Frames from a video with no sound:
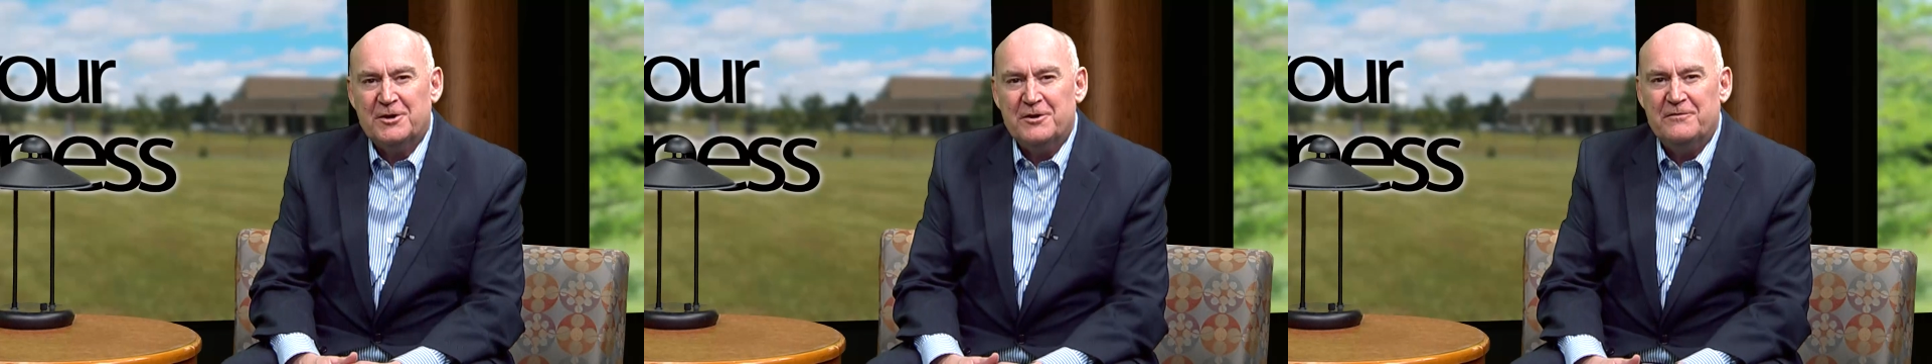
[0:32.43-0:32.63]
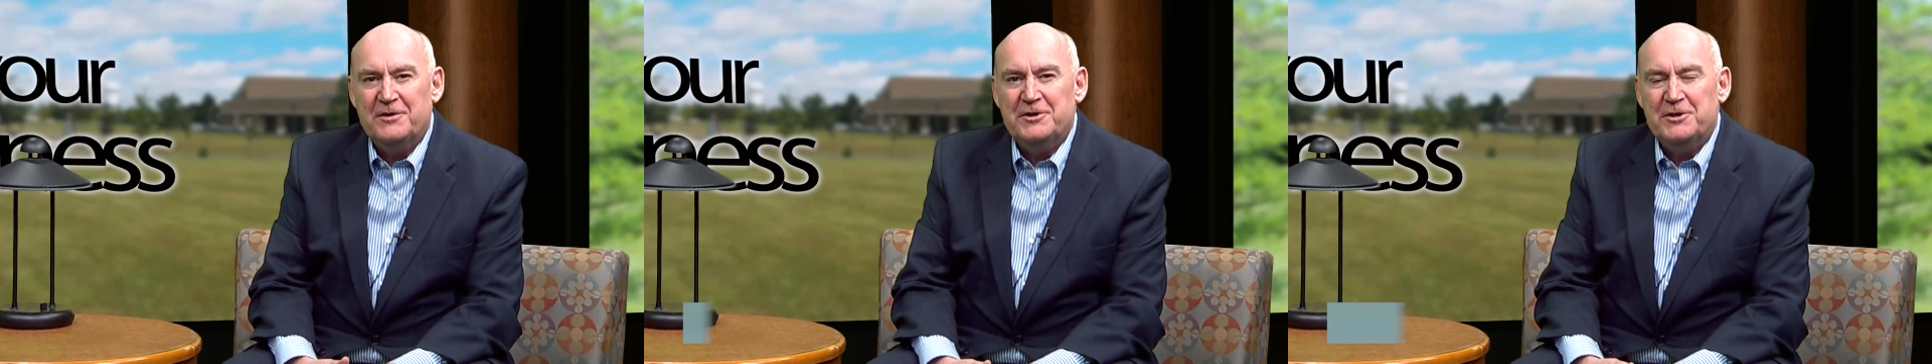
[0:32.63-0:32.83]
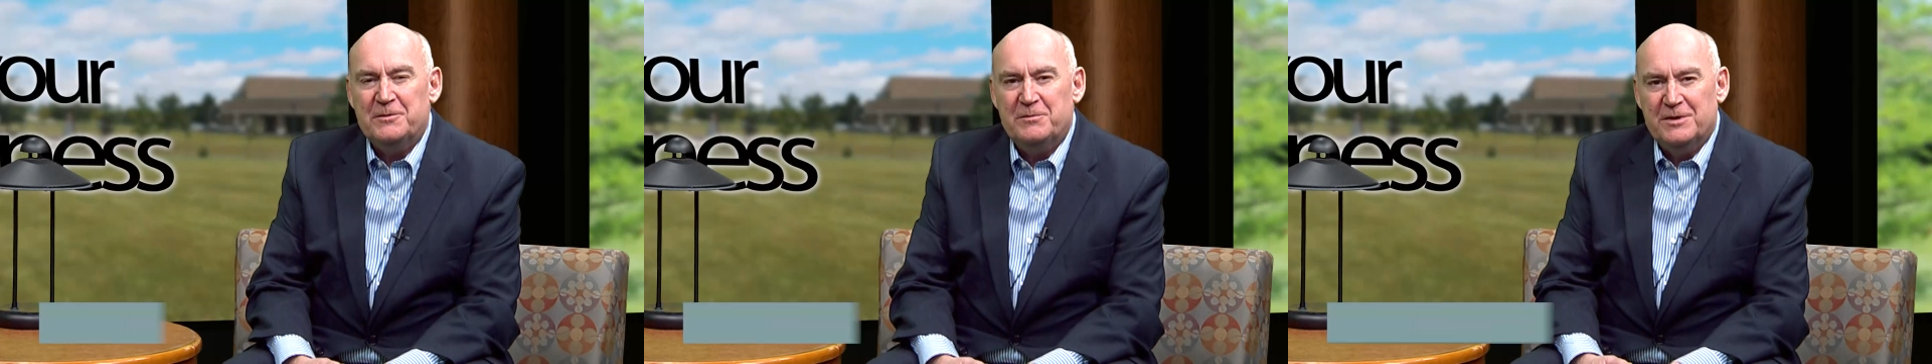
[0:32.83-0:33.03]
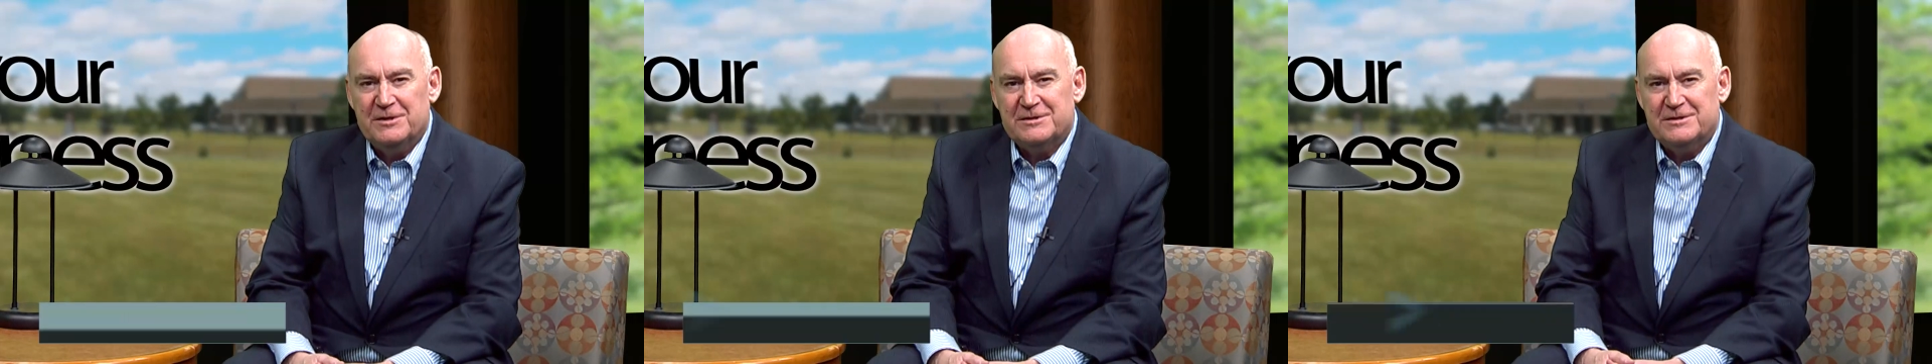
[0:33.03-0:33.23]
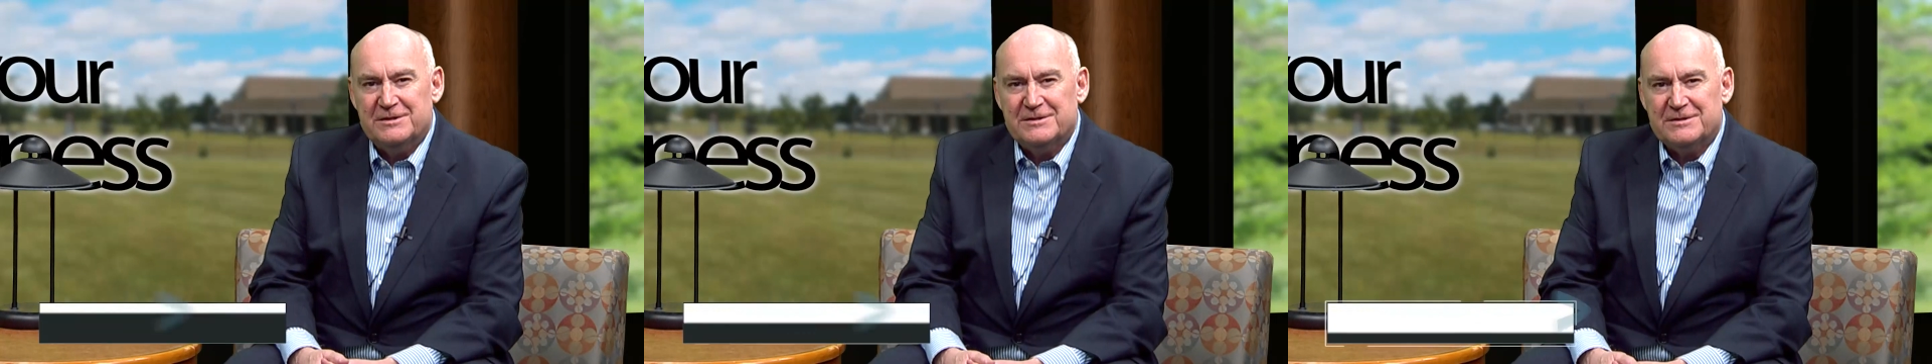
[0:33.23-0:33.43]
of In Your
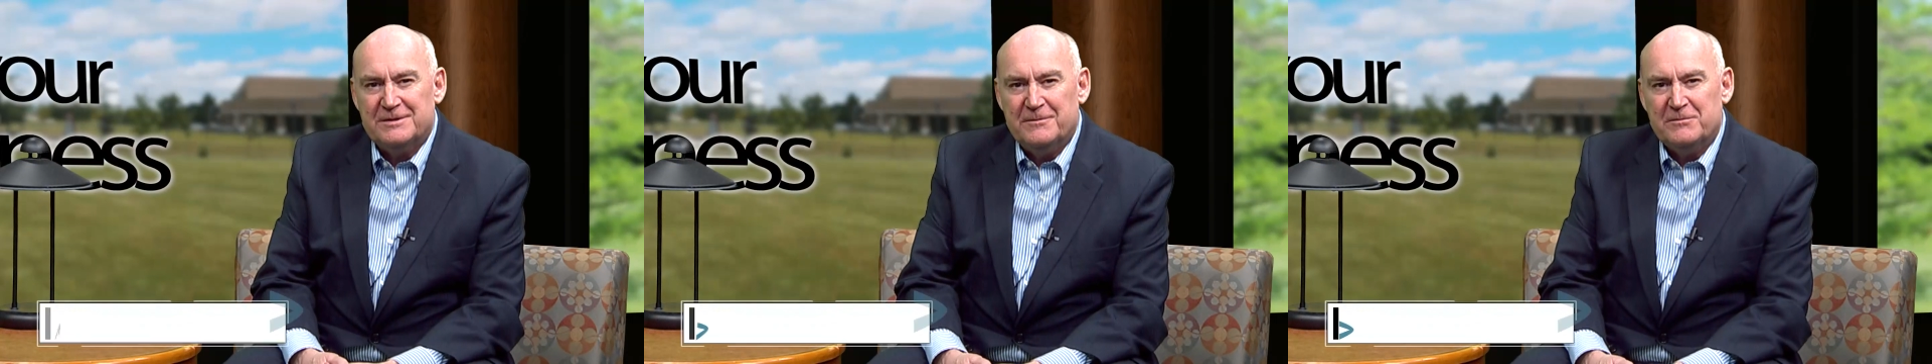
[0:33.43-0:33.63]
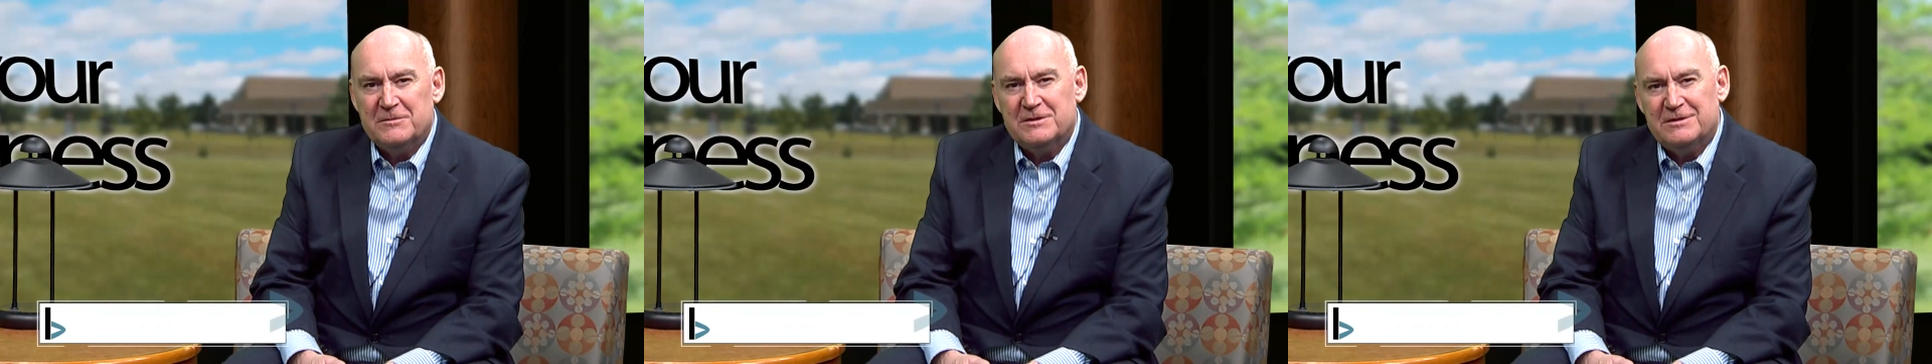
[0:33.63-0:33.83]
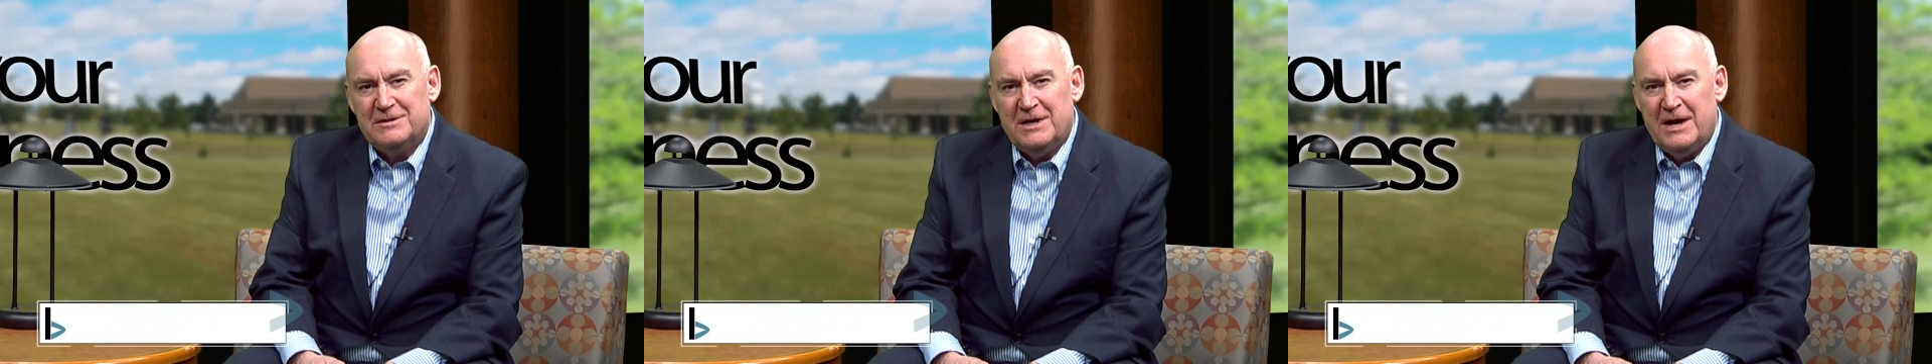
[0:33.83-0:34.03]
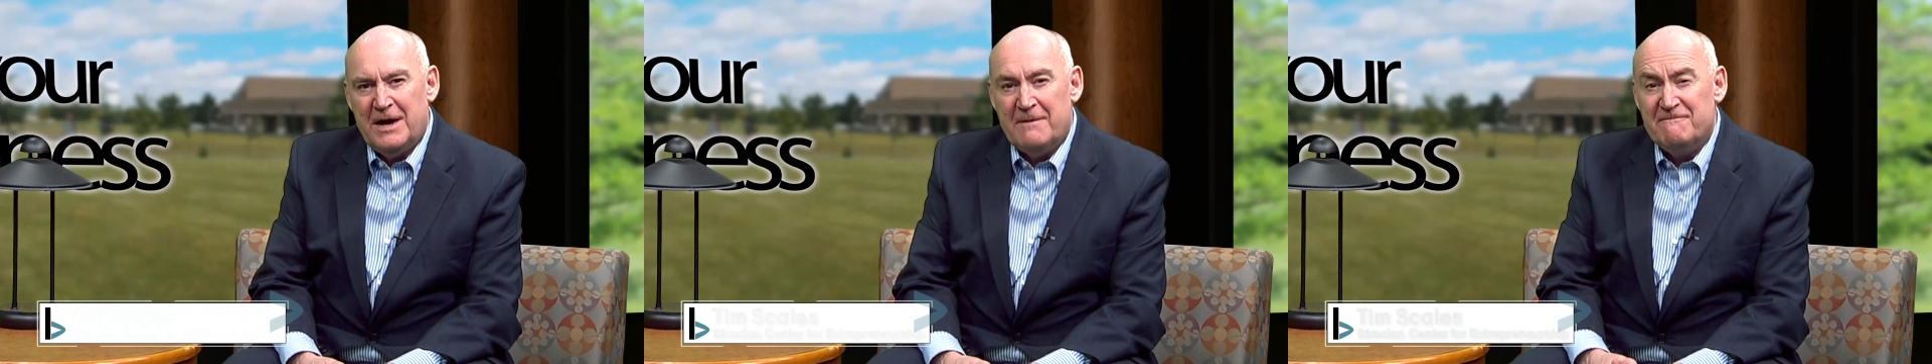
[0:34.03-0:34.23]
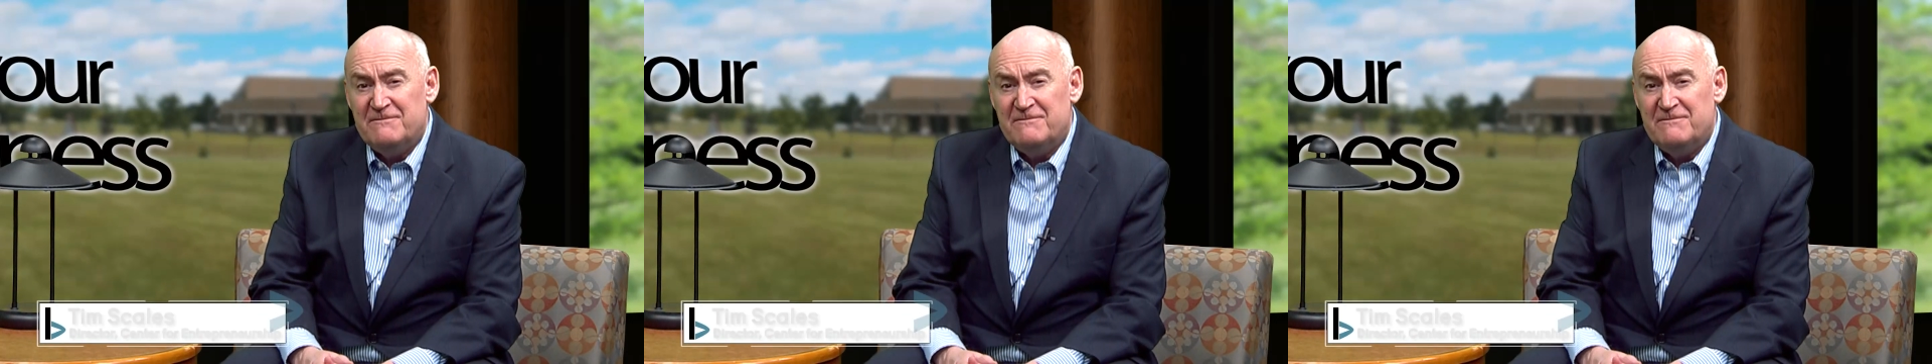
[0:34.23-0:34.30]
Business. Today I'm